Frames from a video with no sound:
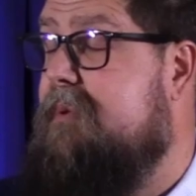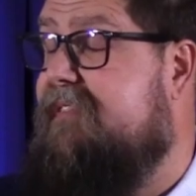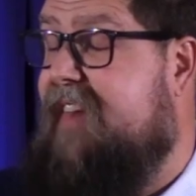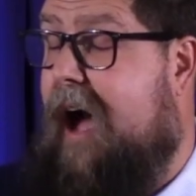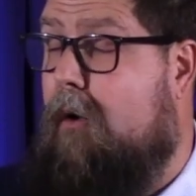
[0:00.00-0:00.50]

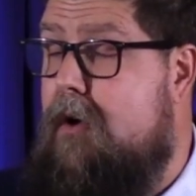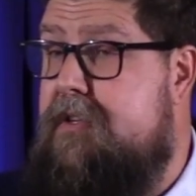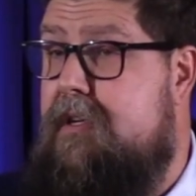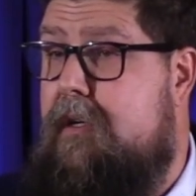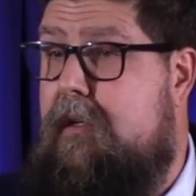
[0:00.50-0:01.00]

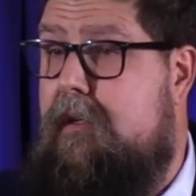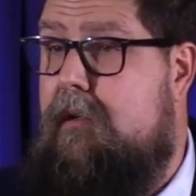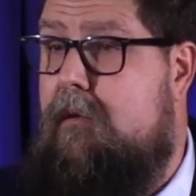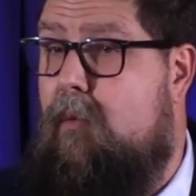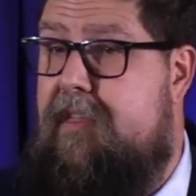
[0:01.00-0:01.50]
flowers,
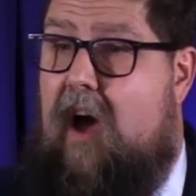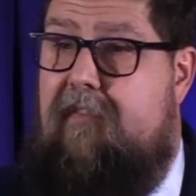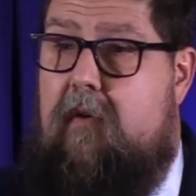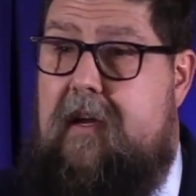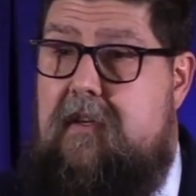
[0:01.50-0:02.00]
with
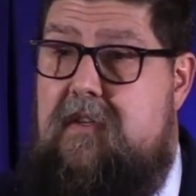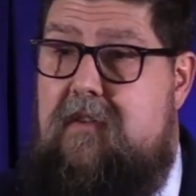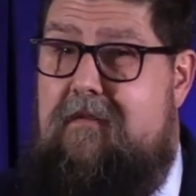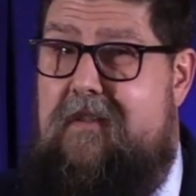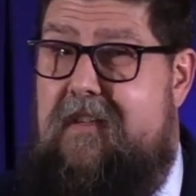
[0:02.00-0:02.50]

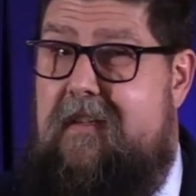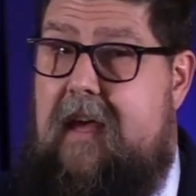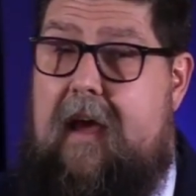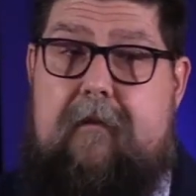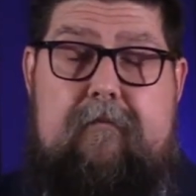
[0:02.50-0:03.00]
offerings to the
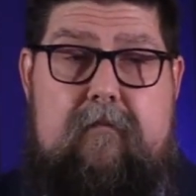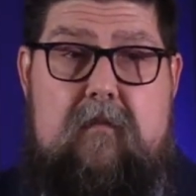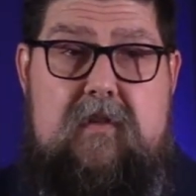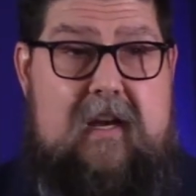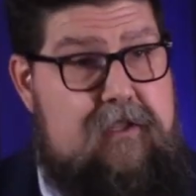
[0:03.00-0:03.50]
dead.
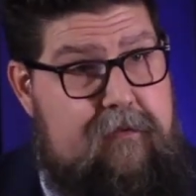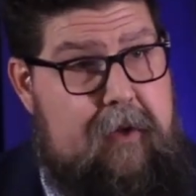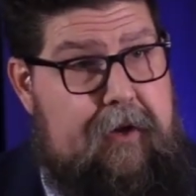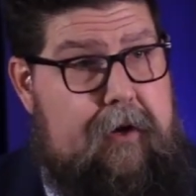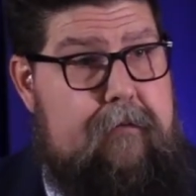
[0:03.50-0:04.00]
Sounds
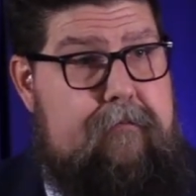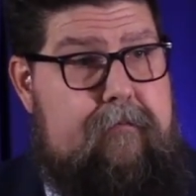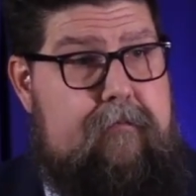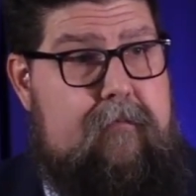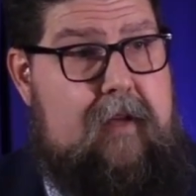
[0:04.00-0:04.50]
familiar.
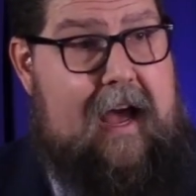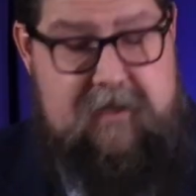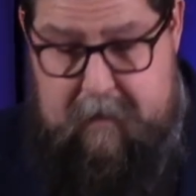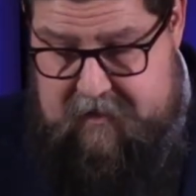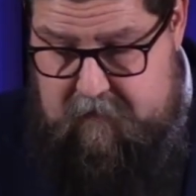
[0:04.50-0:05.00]

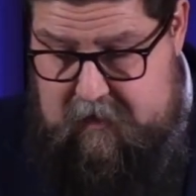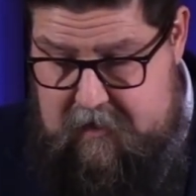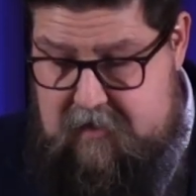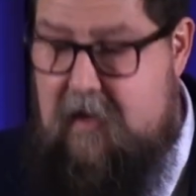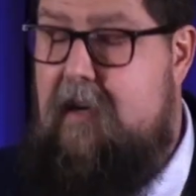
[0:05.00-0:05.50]
Aspects of
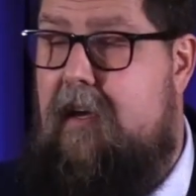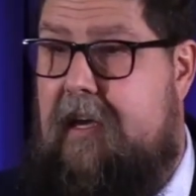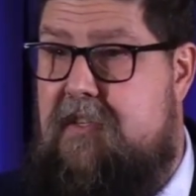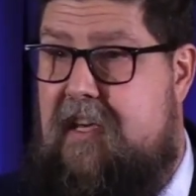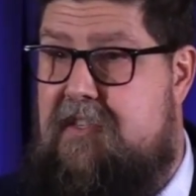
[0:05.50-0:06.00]
this
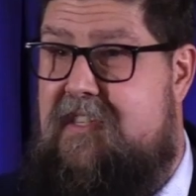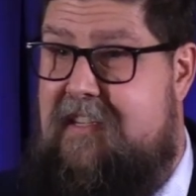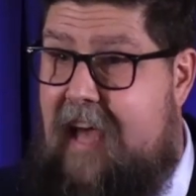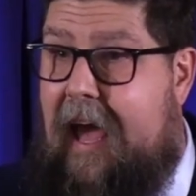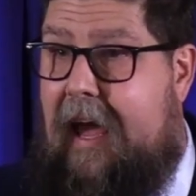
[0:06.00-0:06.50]
exist
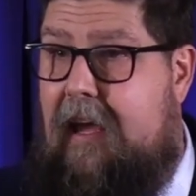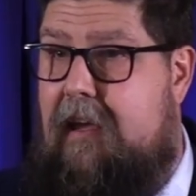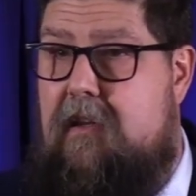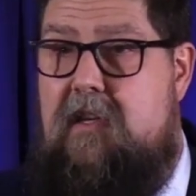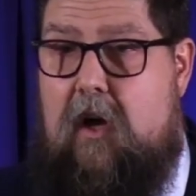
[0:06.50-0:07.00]
today
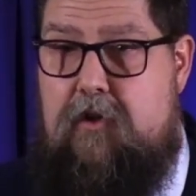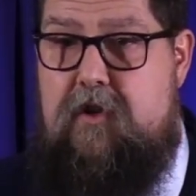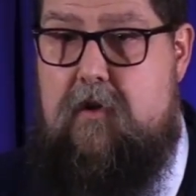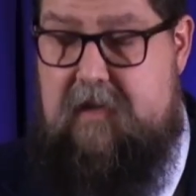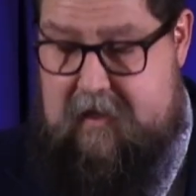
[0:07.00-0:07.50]
in
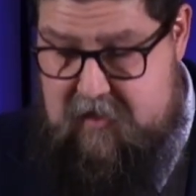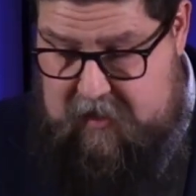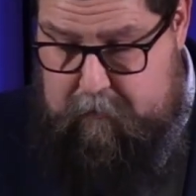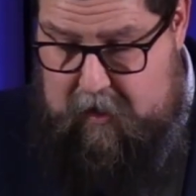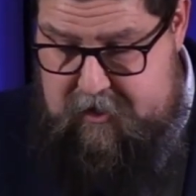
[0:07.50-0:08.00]
cultures and
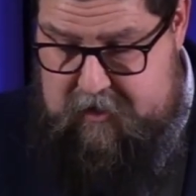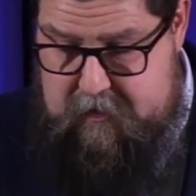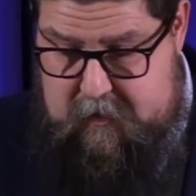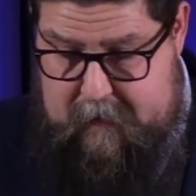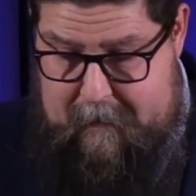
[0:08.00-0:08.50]

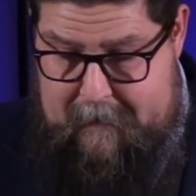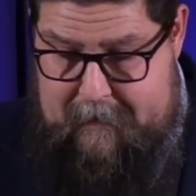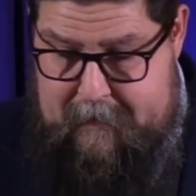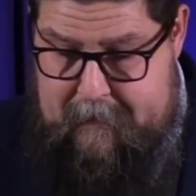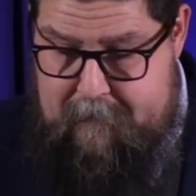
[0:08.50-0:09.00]
celebrations.
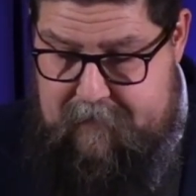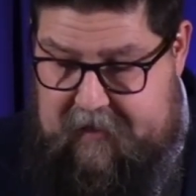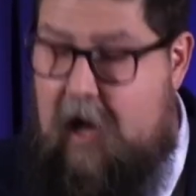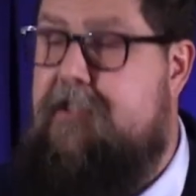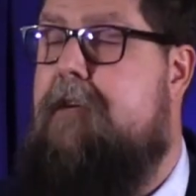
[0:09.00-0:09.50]
The
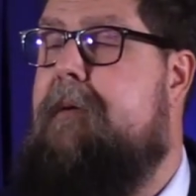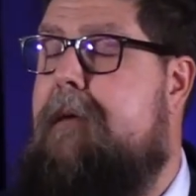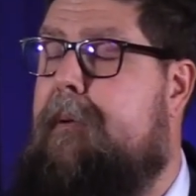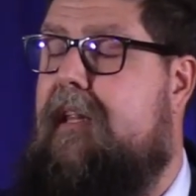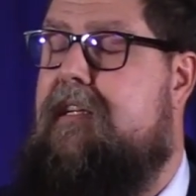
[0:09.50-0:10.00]
Celtic
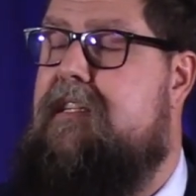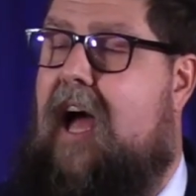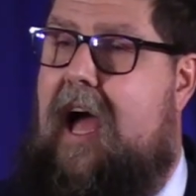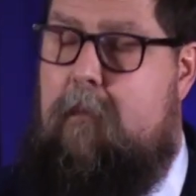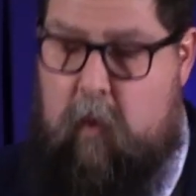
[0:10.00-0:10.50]
people at the
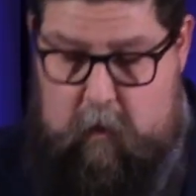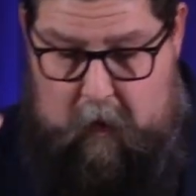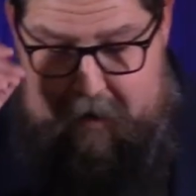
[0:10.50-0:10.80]
time would wear